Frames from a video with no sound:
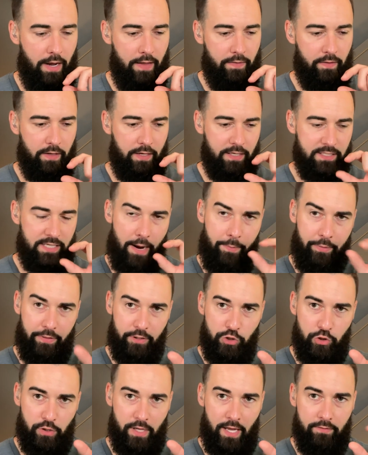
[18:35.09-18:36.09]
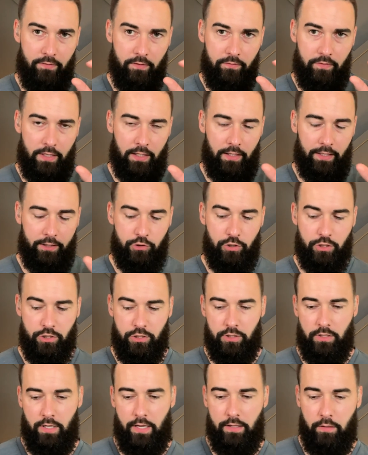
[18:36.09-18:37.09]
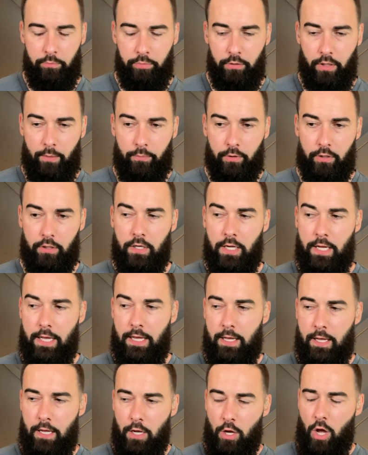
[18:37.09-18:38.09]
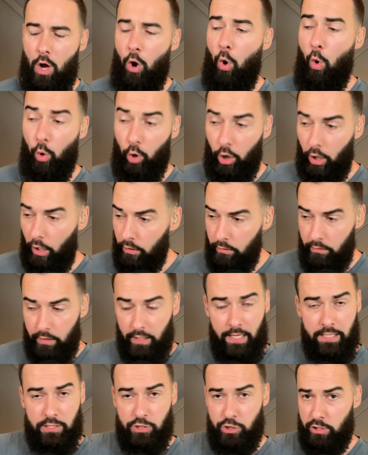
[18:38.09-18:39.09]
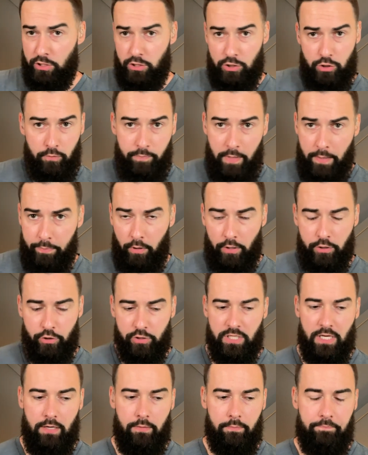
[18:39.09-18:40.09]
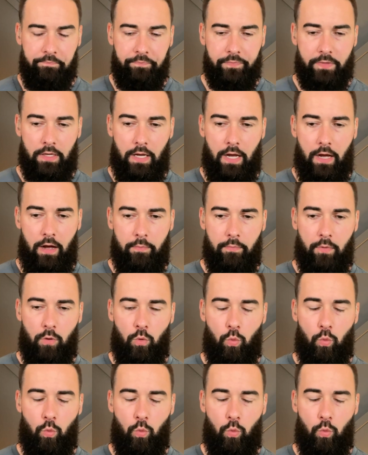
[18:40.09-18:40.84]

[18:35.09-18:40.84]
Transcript: And the example that you gave of the electrician and the plumber, or it's just two people on your team. Um,